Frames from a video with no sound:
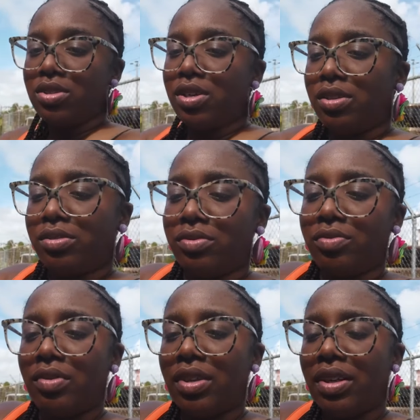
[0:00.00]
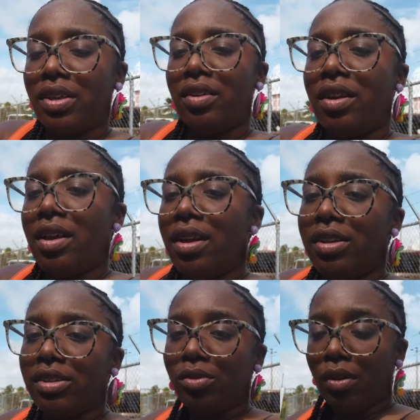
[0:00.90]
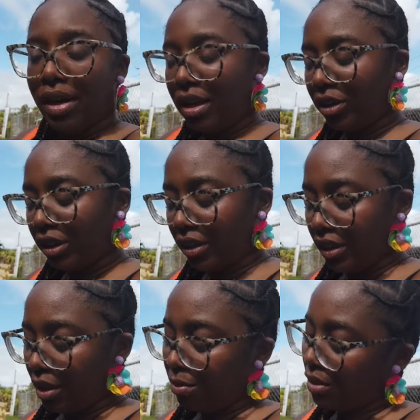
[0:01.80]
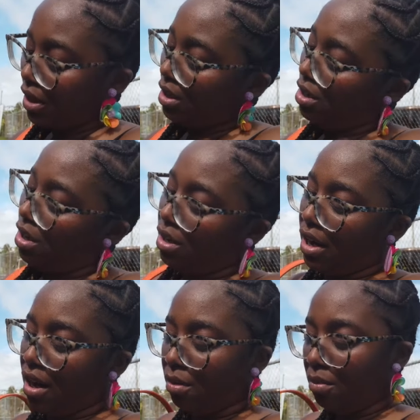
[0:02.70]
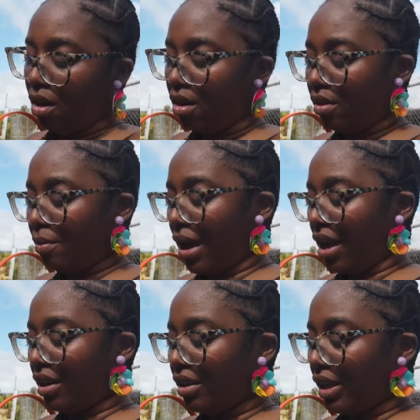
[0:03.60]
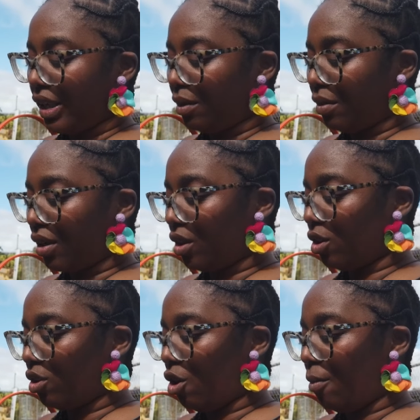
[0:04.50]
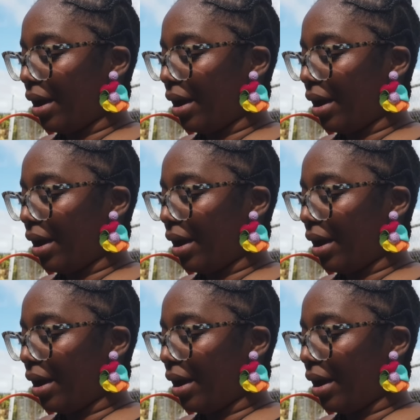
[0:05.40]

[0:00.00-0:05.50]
So, right now, Tierra's getting her name on the bag, and then we're going to go